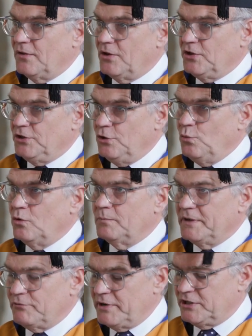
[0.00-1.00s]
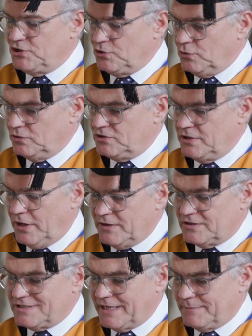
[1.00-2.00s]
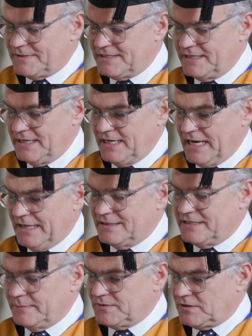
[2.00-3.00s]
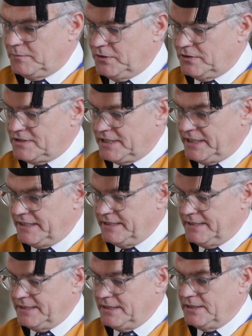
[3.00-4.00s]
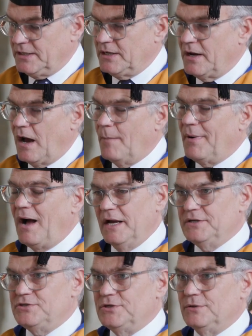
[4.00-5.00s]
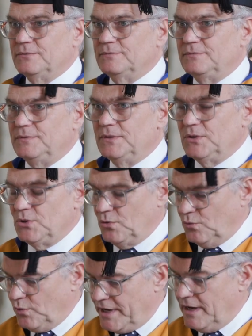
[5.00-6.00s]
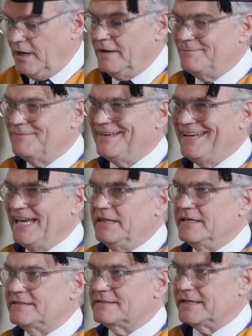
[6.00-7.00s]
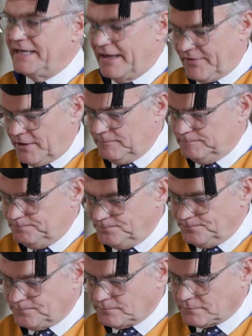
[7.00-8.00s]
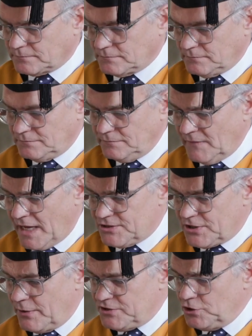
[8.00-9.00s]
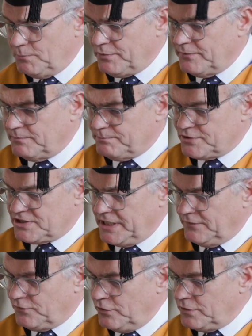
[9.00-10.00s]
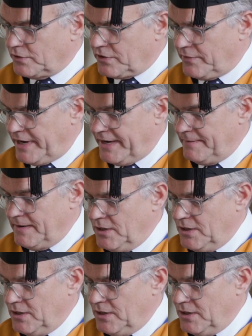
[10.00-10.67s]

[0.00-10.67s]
that you will be reassured to know that CIPS and the CIPS community are behind you. We are in this together. And so as you proceed through your career,